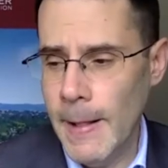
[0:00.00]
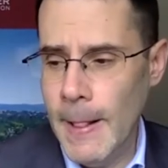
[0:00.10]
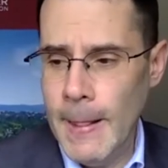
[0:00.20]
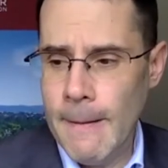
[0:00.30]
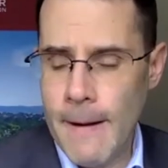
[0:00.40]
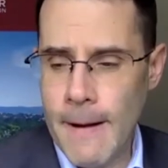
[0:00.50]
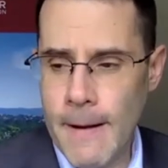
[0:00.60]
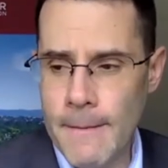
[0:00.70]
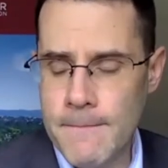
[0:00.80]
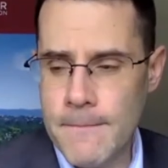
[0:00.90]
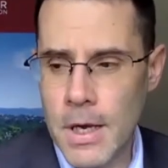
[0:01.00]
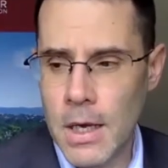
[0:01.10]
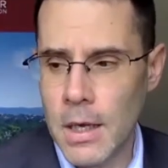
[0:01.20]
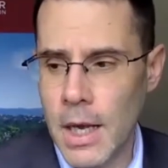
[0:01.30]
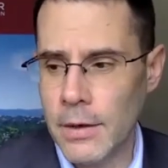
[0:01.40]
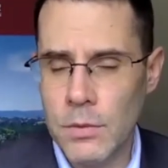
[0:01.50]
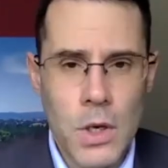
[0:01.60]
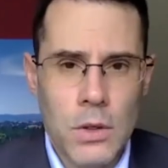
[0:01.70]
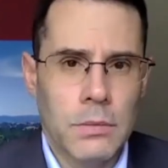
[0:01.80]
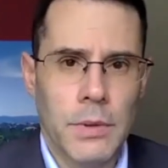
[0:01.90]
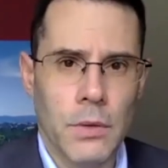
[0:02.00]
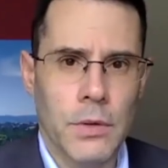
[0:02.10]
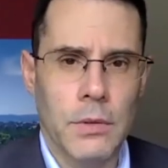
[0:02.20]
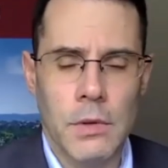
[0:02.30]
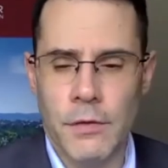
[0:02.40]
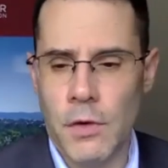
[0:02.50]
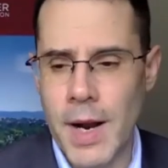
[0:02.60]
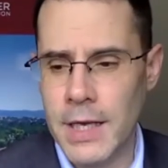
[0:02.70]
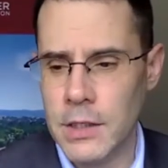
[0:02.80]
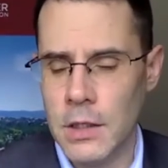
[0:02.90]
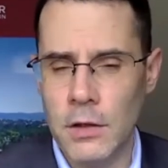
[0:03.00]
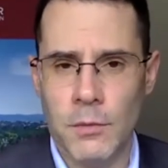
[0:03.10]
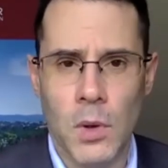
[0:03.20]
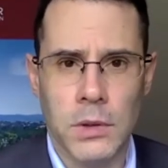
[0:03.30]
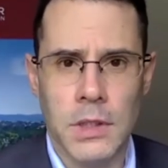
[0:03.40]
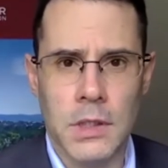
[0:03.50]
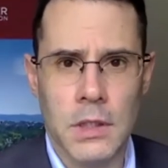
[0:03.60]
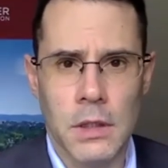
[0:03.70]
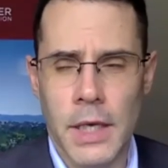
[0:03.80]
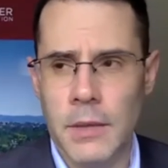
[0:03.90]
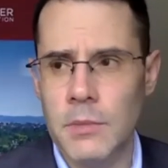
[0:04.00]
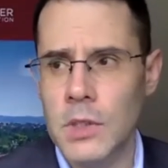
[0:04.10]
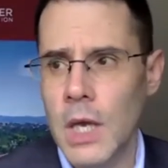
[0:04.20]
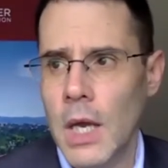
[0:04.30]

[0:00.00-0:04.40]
I don't know the veracity of Bolton's claims,